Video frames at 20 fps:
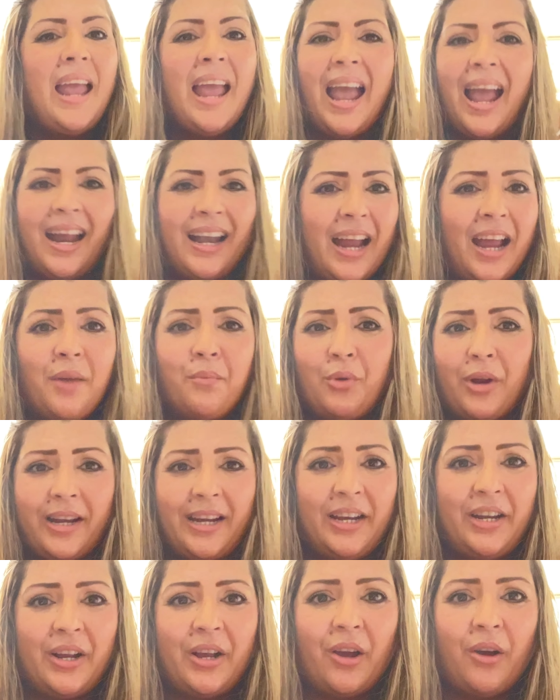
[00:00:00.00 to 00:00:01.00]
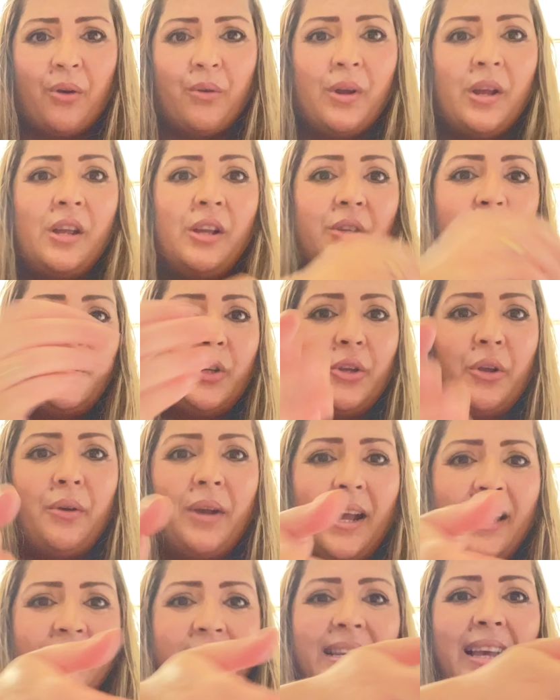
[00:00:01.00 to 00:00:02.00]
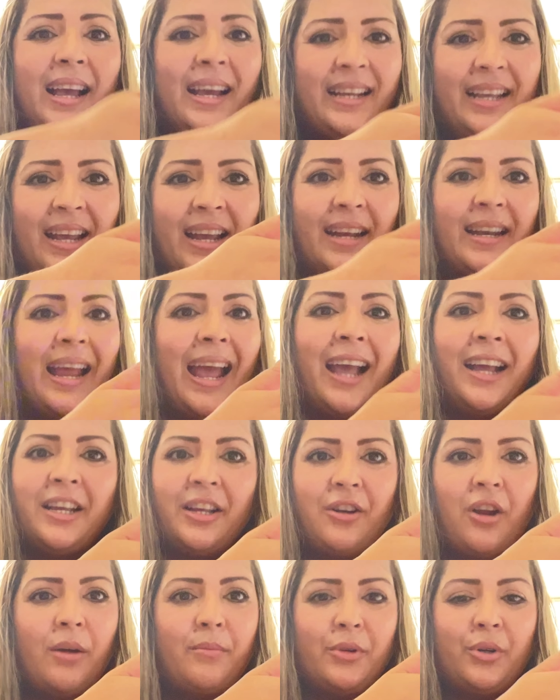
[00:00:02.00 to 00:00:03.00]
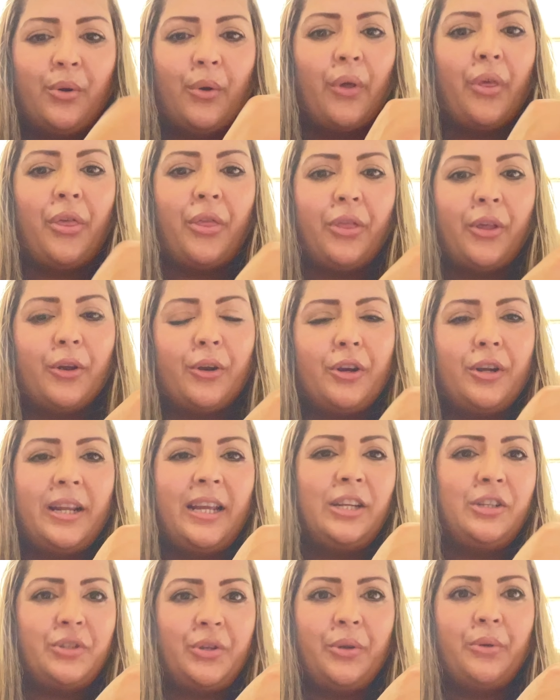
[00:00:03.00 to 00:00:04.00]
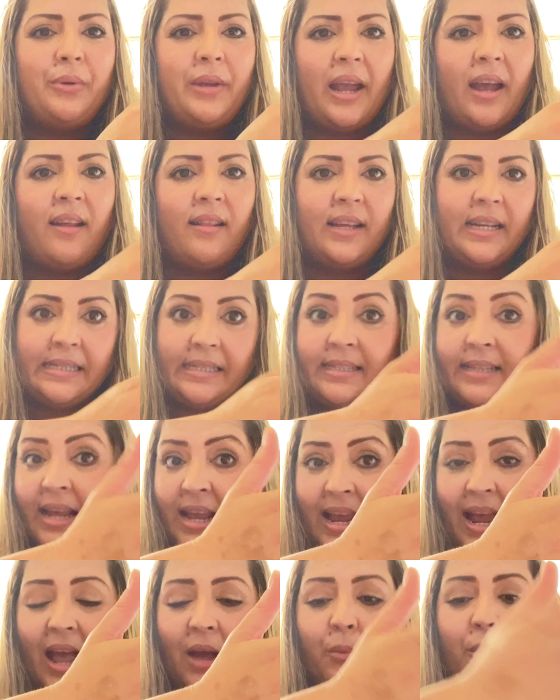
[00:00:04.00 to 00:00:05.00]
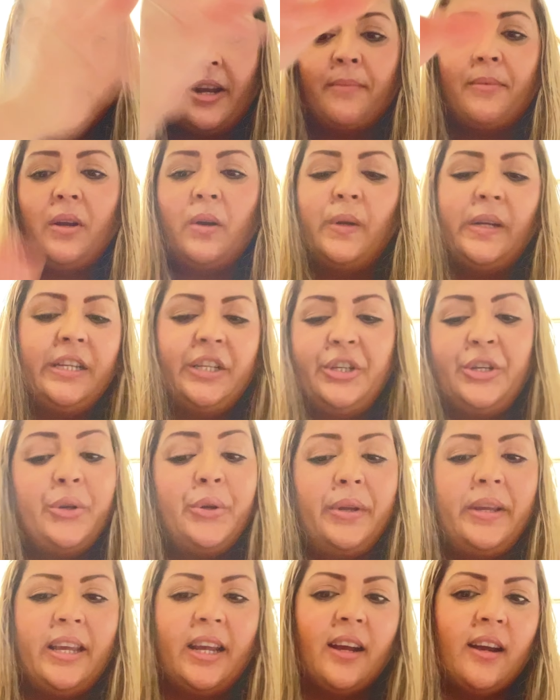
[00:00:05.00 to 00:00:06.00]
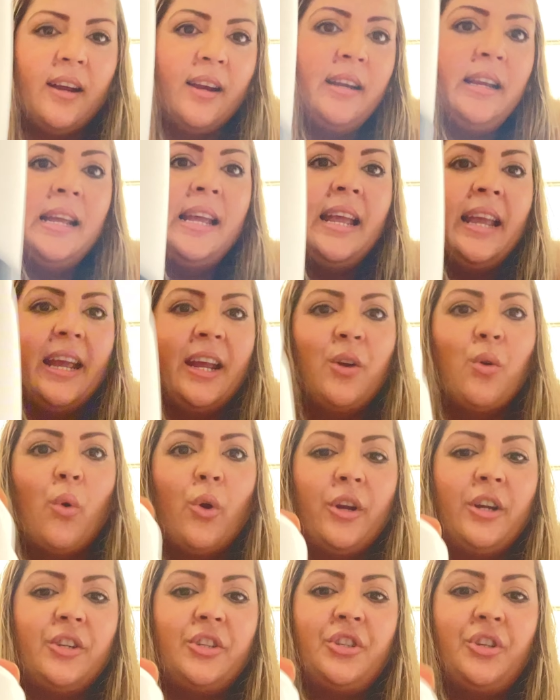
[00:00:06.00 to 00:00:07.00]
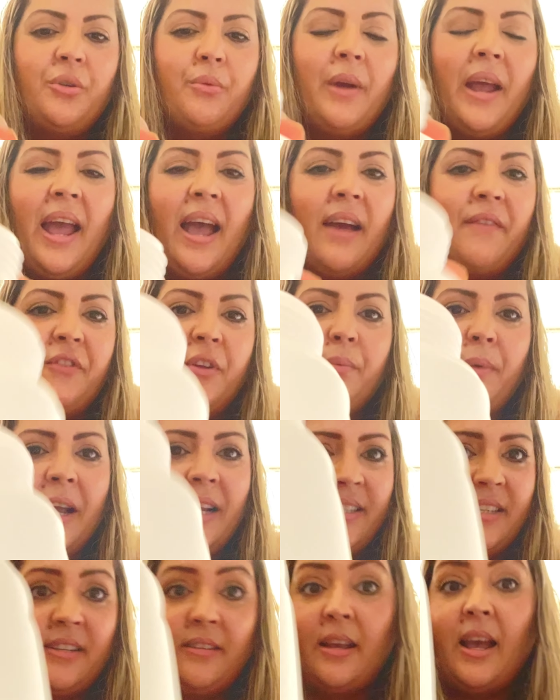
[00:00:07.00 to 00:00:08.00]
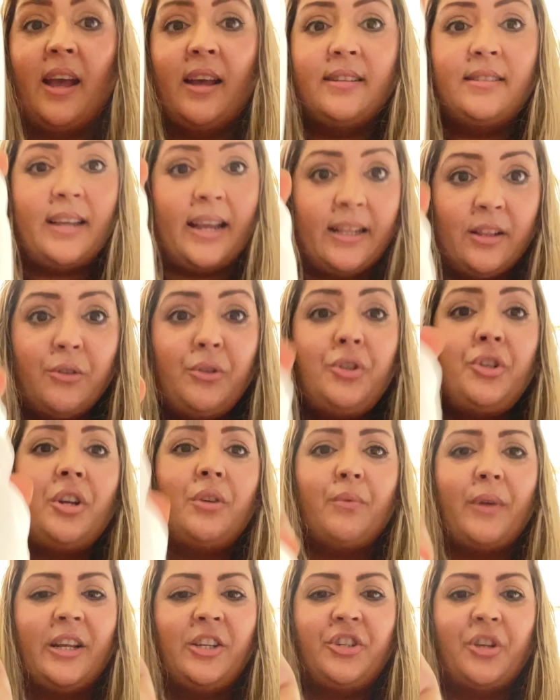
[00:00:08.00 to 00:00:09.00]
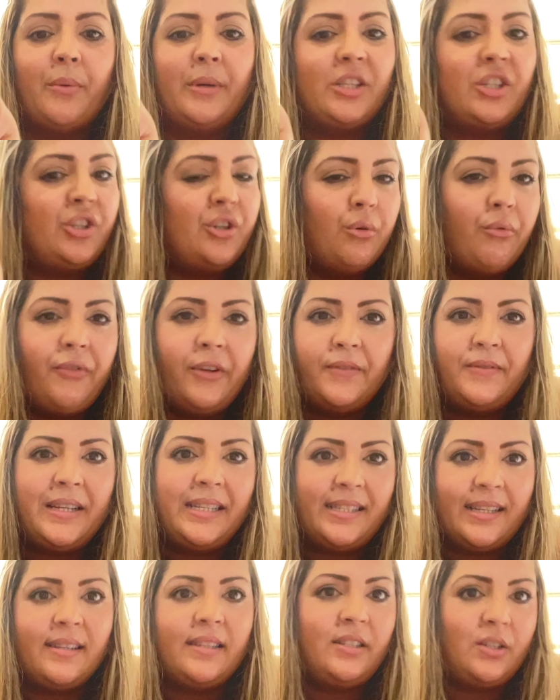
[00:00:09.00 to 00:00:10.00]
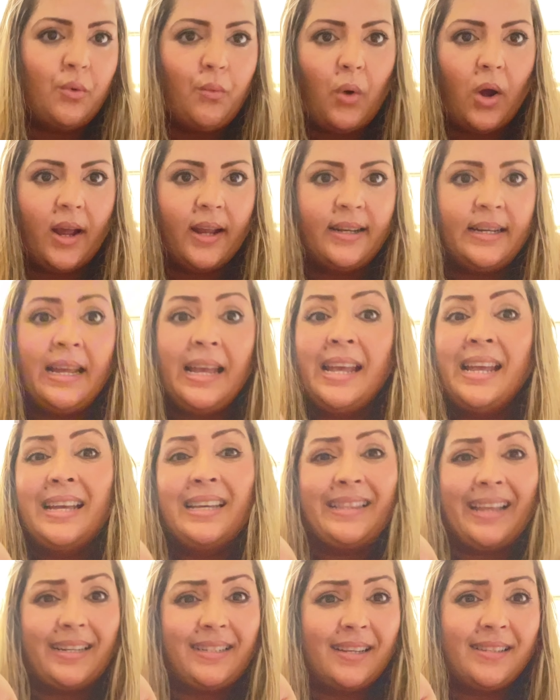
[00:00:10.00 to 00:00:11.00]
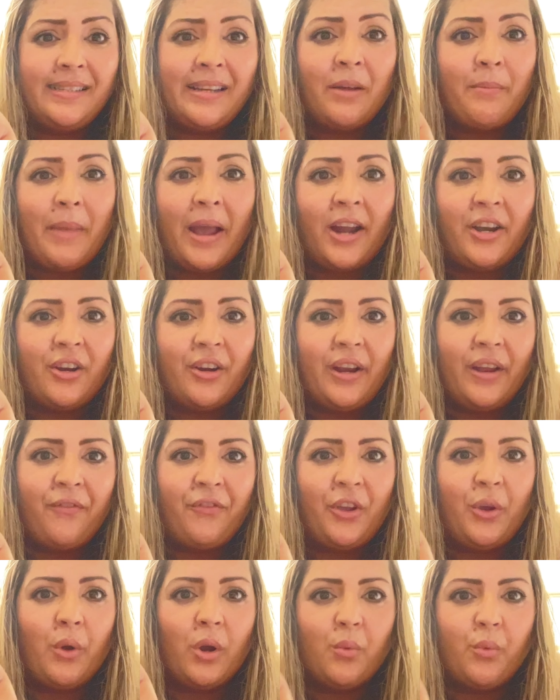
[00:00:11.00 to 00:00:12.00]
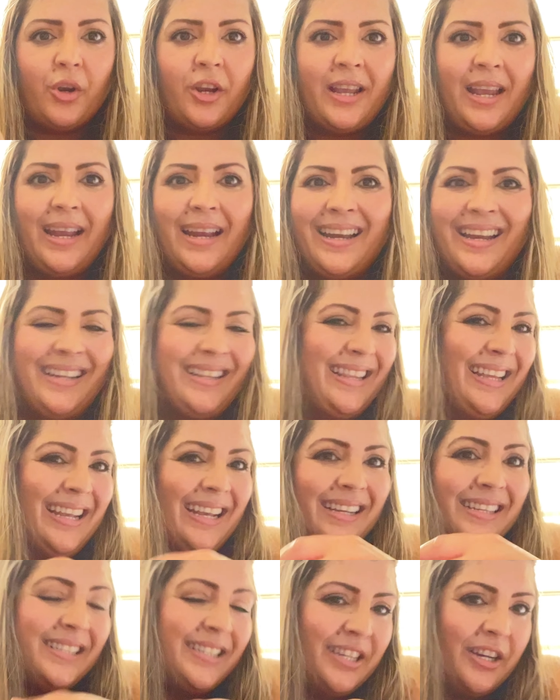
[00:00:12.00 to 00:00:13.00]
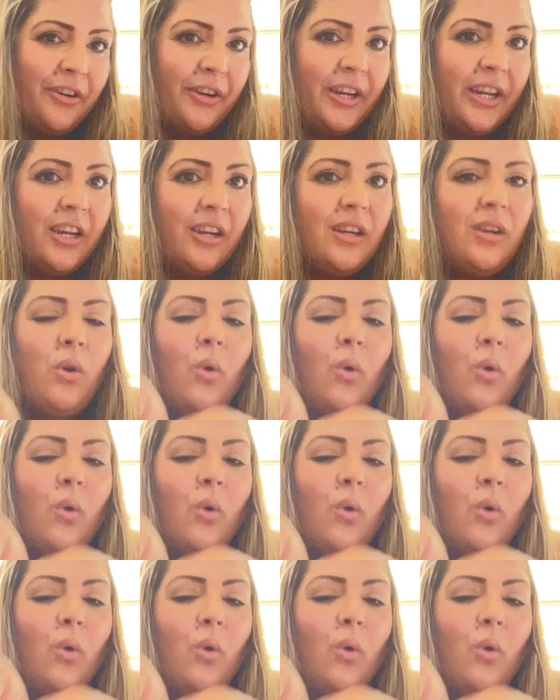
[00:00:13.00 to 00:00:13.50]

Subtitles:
and I'm ready to go. So you guys, again, economical, 32 gallons. And what I'm going to do here, in order to have the right dilution ratio, it's 256:1. That does not matter if you are working in the exterior